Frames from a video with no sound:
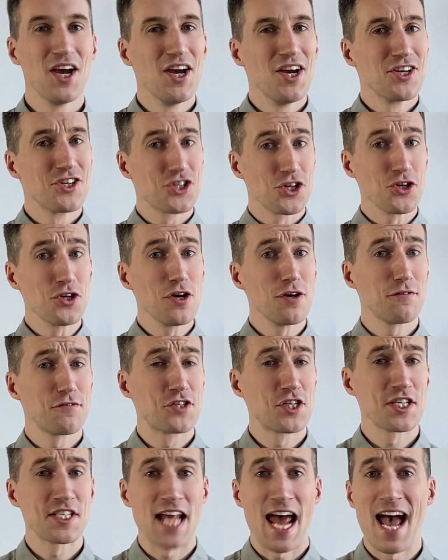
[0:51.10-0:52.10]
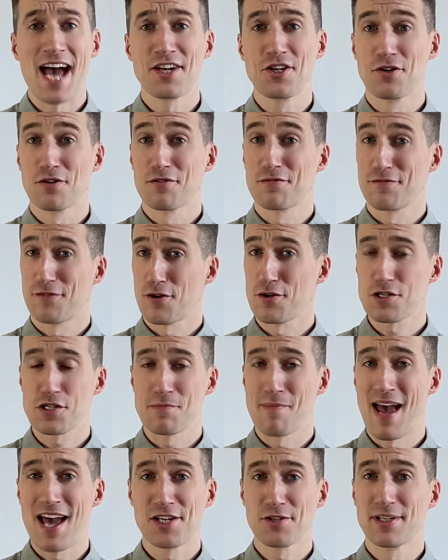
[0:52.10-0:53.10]
So you've just had your first
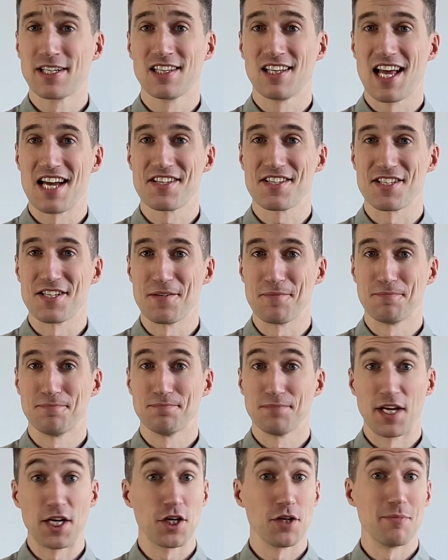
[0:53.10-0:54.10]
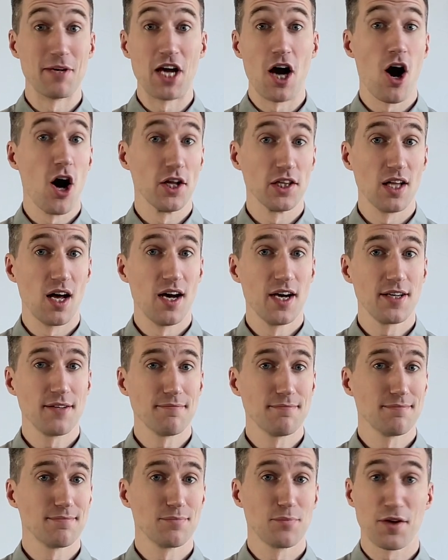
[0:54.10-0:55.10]
Mandarin lesson. It could be online,
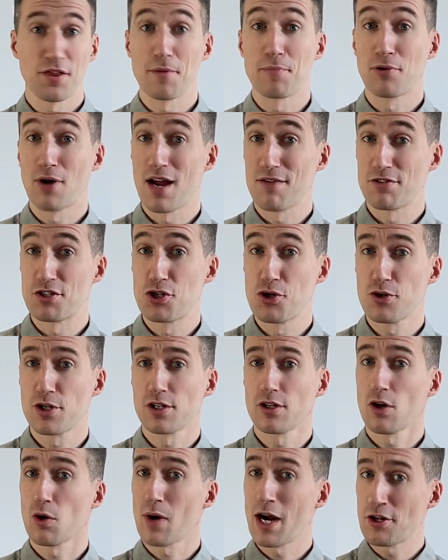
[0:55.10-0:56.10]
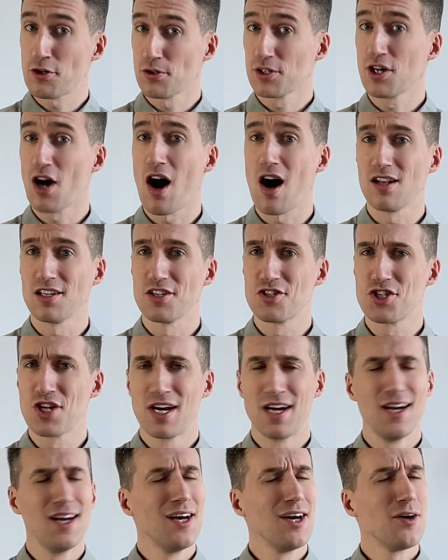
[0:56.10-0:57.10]
with a private tutor, or at your college.
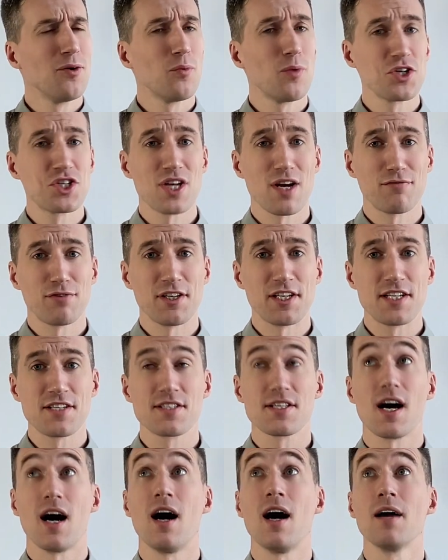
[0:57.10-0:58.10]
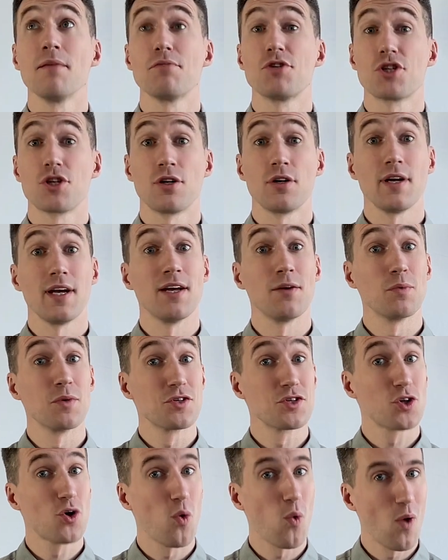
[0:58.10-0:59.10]
Whichever it is, I'm sure it was
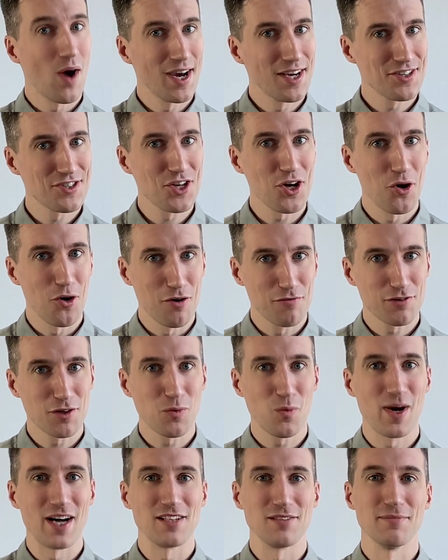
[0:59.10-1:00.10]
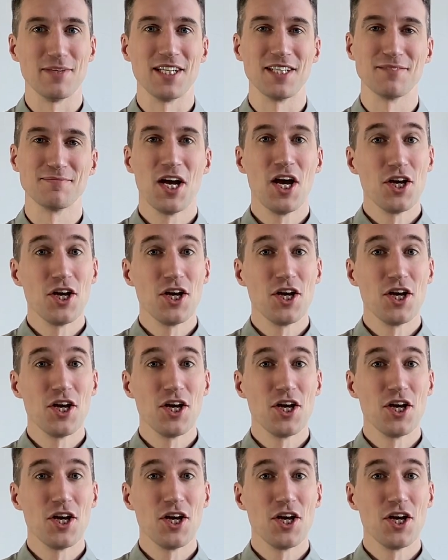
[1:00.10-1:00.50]
quite overwhelming.